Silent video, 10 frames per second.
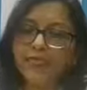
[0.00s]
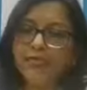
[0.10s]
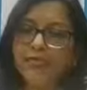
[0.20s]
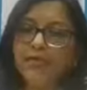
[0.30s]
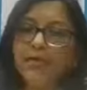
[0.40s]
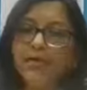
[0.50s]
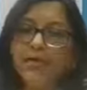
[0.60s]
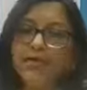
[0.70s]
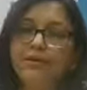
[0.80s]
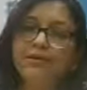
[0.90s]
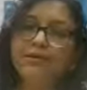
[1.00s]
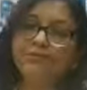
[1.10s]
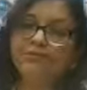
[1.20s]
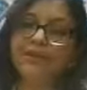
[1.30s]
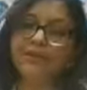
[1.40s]
So
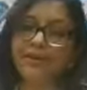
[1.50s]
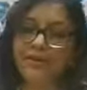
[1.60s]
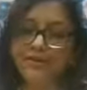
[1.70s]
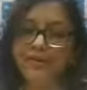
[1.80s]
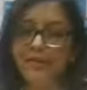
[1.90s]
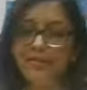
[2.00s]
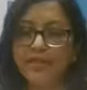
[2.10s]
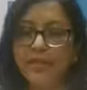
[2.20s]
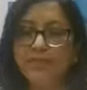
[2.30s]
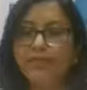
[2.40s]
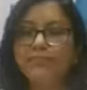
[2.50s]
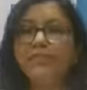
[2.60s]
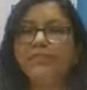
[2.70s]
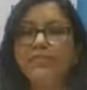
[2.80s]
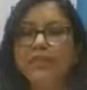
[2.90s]
lastly, I would like to
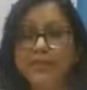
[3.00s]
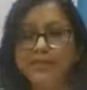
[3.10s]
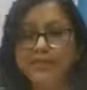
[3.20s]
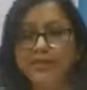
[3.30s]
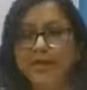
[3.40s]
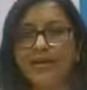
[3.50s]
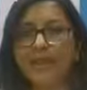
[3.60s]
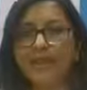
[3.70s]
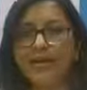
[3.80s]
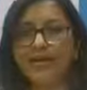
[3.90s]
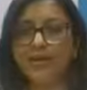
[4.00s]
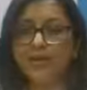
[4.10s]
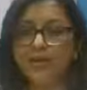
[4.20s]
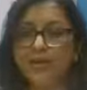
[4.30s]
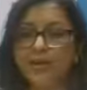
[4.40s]
emphasize that
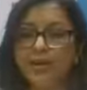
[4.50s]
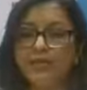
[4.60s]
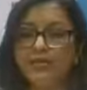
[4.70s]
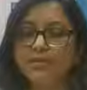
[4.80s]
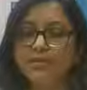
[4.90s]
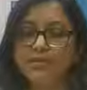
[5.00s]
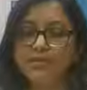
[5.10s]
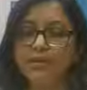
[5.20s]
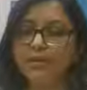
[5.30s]
allergic rhinitis,